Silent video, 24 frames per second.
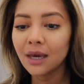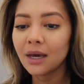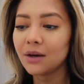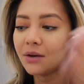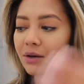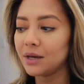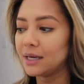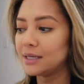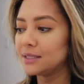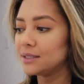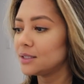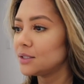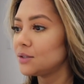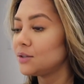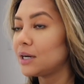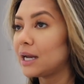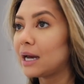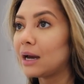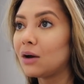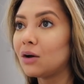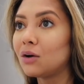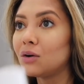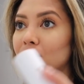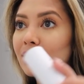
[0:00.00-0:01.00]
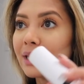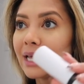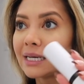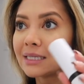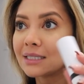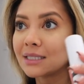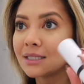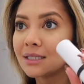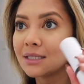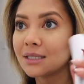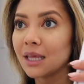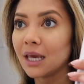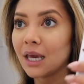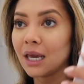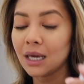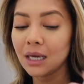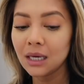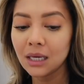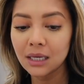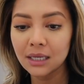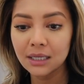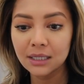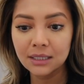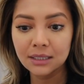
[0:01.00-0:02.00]
Okay, so now last
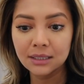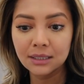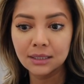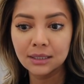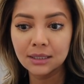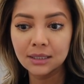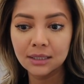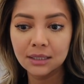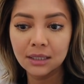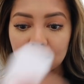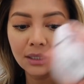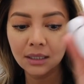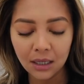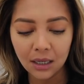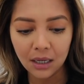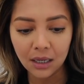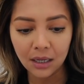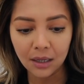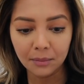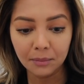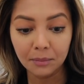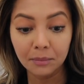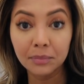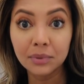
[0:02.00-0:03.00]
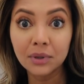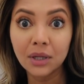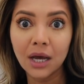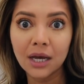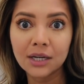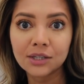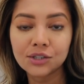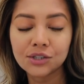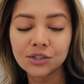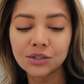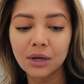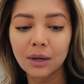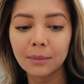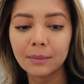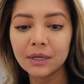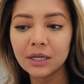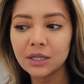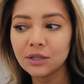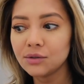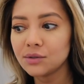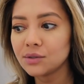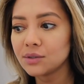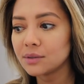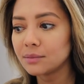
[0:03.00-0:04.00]
thing is blush. So I'm
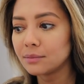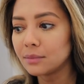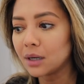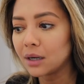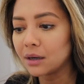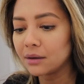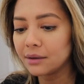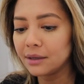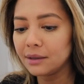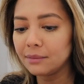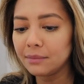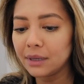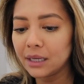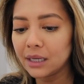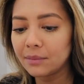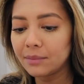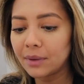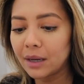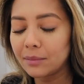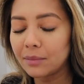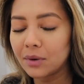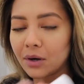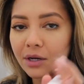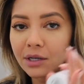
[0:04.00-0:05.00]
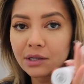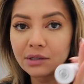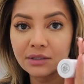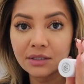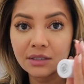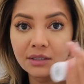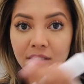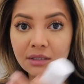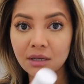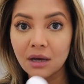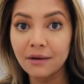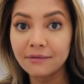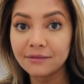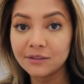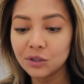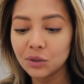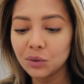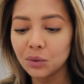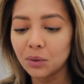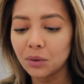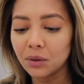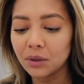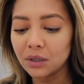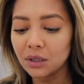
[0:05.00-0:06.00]
gonna use Makeup by Mario's Soft
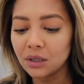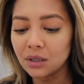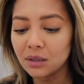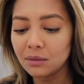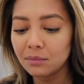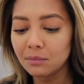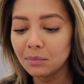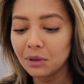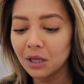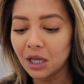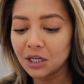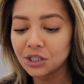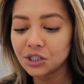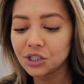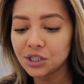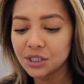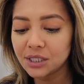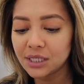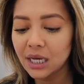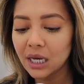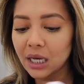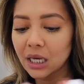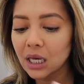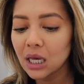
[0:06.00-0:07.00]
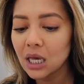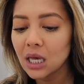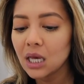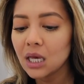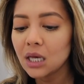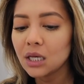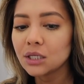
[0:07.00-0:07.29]
Coral Blush Stick.